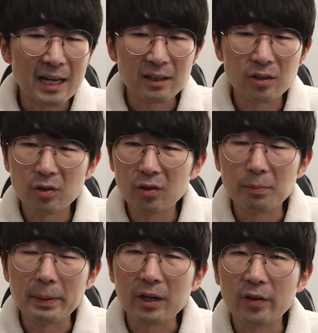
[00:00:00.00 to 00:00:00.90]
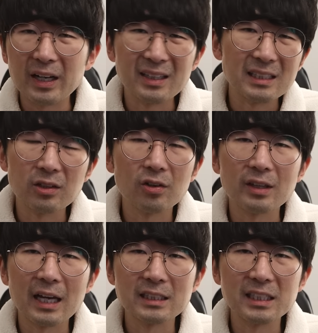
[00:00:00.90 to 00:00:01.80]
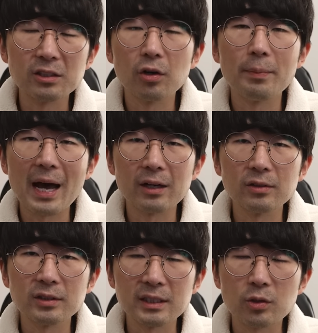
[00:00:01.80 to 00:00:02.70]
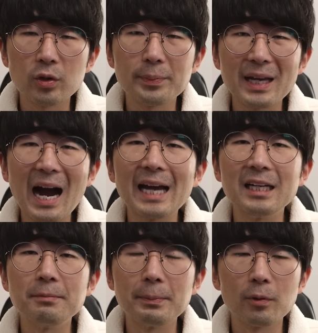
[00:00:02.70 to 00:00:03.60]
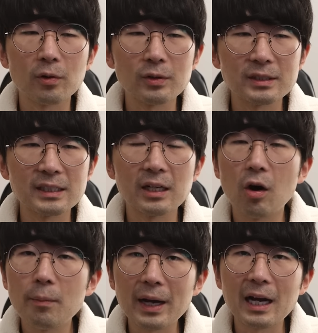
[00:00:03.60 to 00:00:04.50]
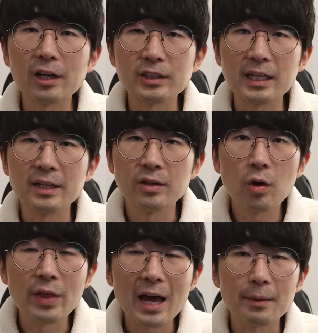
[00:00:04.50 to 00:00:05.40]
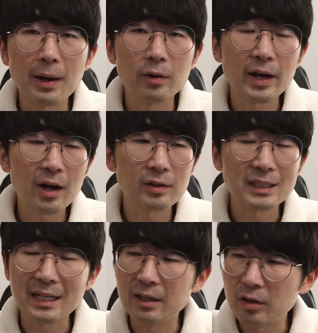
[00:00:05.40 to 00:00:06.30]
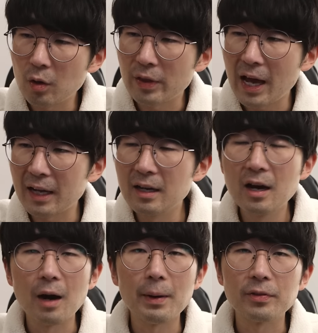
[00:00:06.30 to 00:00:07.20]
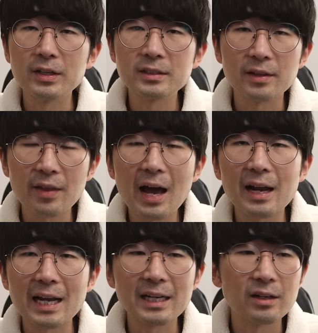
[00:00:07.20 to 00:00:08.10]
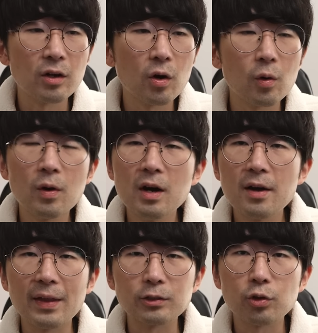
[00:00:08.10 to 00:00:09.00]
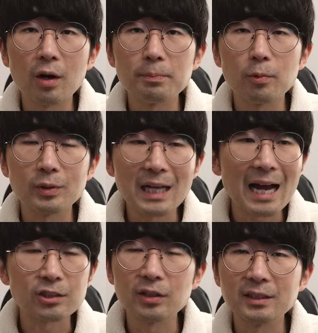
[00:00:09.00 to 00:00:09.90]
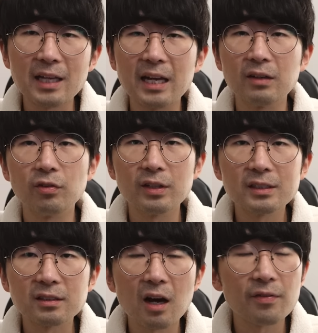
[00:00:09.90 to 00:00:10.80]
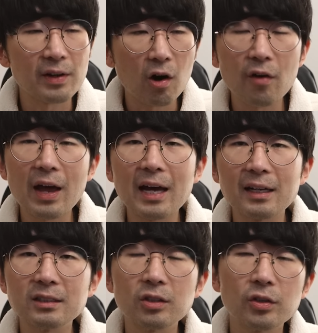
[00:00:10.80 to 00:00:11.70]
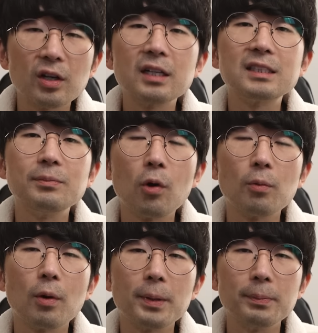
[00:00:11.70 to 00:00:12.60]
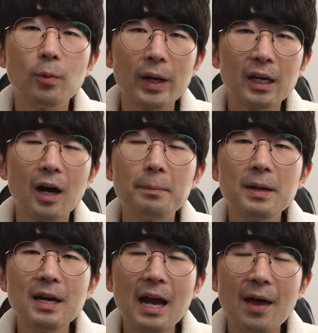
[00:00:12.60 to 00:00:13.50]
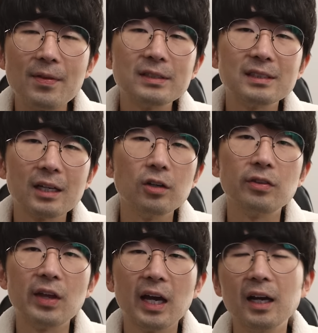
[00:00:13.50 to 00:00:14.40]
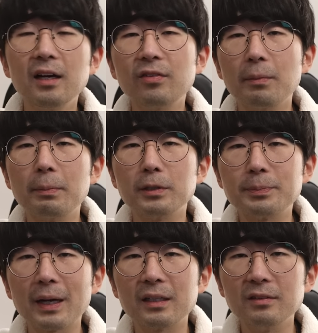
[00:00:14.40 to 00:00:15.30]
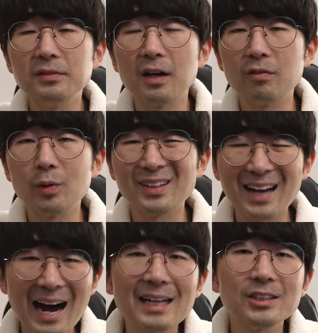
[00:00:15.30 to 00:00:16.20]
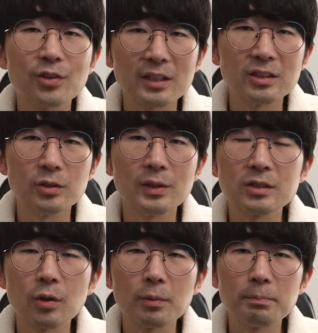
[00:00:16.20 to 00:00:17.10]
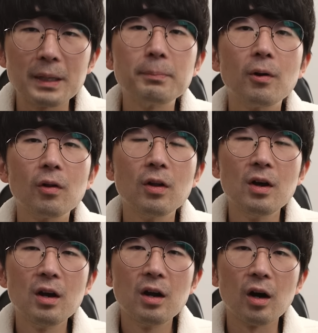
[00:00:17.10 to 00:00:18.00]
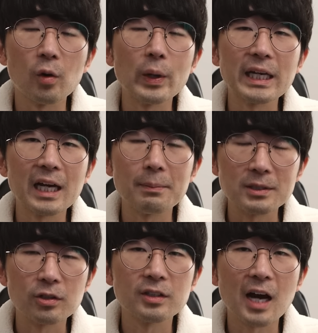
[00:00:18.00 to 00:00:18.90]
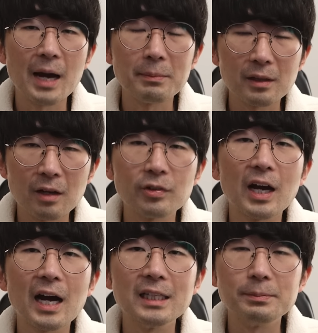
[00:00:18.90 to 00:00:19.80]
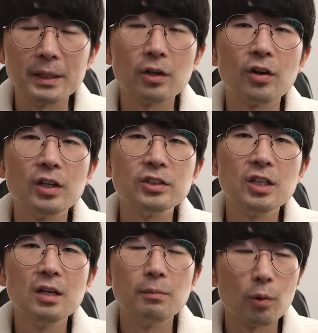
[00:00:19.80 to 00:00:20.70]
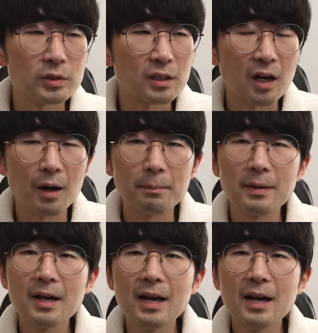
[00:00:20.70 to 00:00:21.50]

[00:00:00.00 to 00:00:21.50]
and little bickering, these little things, these little battles, it's going to be heightened. People are going to see it. Oh my gosh, I didn't know that about Harris. I didn't know that about this and that. I didn't know that Trump was actually standing for this stuff and all that. And so you're going to see more and more people wake up. And this is a good thing from the perspective of what God is trying to do. And so people are waking up. It's a good time. Love you guys. Be encouraged. More is to come.